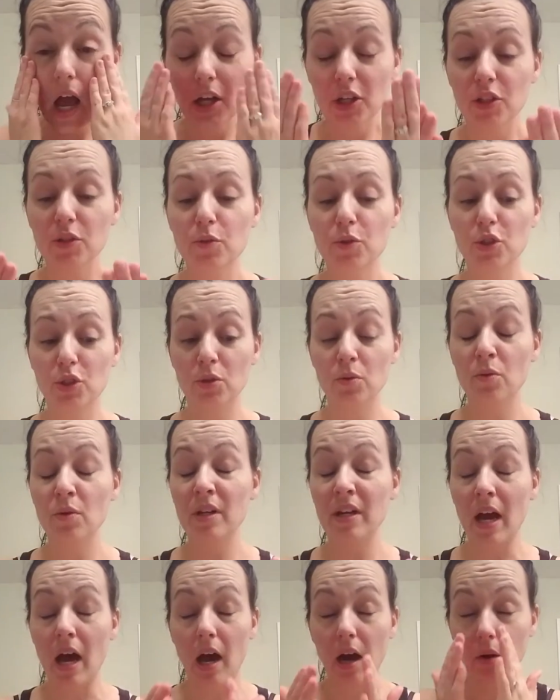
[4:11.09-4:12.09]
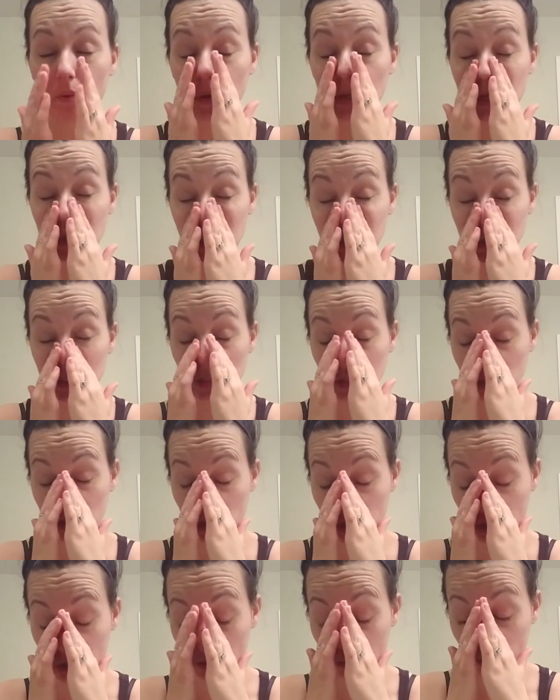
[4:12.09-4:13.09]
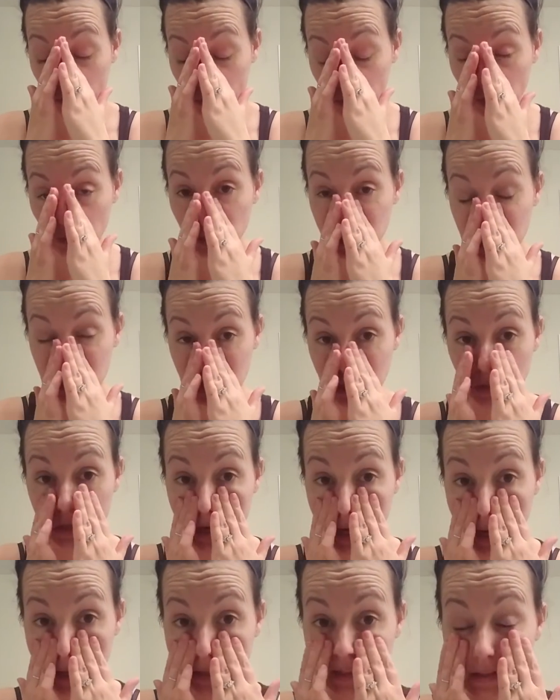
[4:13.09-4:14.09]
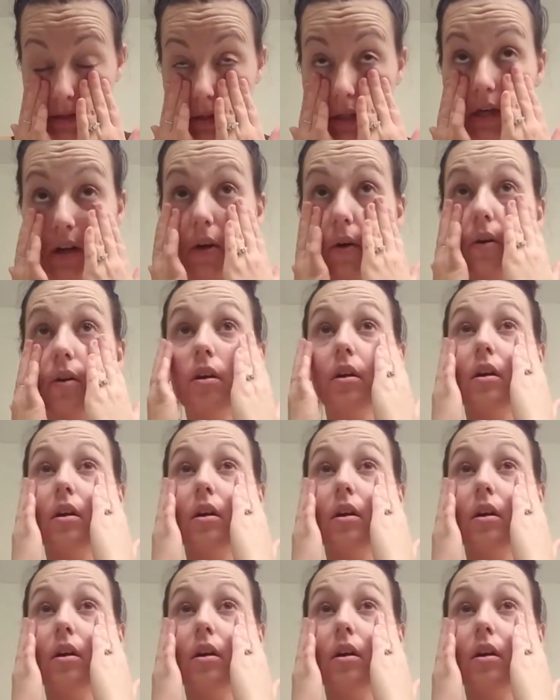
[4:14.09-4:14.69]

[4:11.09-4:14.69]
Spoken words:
You do not want to get this too close to your eyes though.